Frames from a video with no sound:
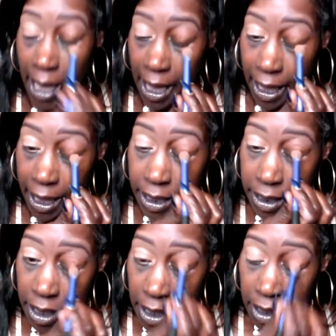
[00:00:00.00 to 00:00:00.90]
Uh,
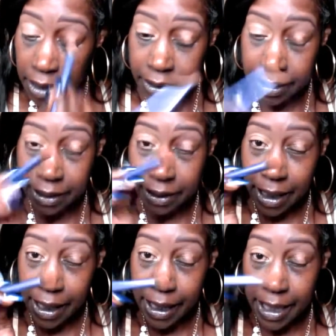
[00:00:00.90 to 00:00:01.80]
just
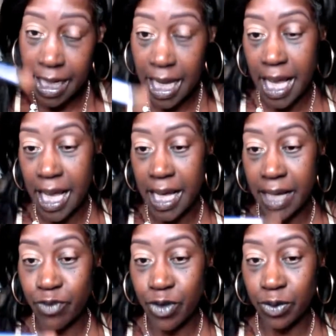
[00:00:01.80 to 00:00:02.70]
taking
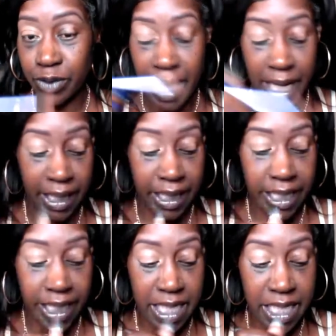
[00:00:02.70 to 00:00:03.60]
a Real
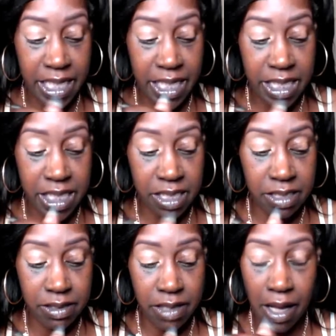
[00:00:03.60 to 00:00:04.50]
Techniques
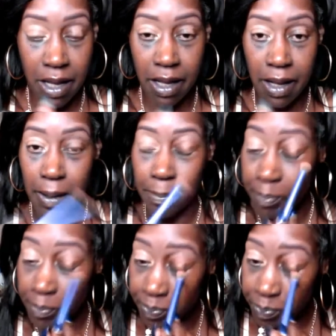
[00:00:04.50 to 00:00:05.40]
uh,
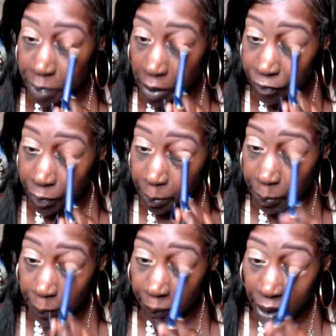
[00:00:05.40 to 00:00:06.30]
buffer
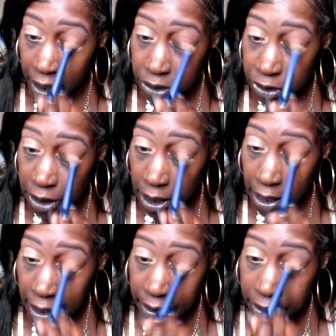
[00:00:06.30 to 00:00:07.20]
brush
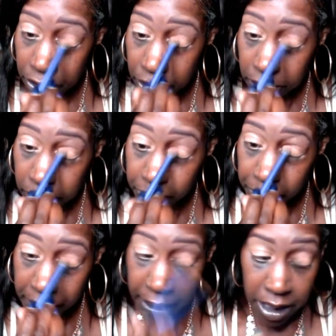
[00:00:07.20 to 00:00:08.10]
and just
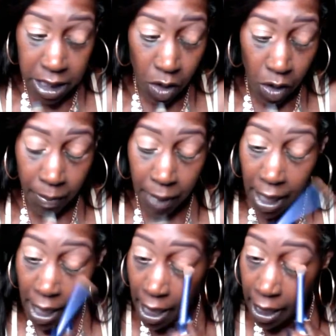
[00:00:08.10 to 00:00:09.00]
putting it on my
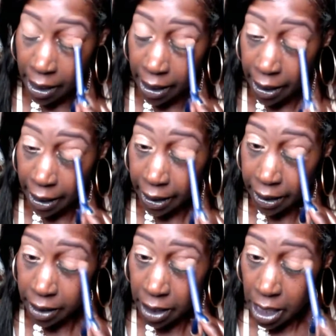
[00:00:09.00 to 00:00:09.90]
eyelid.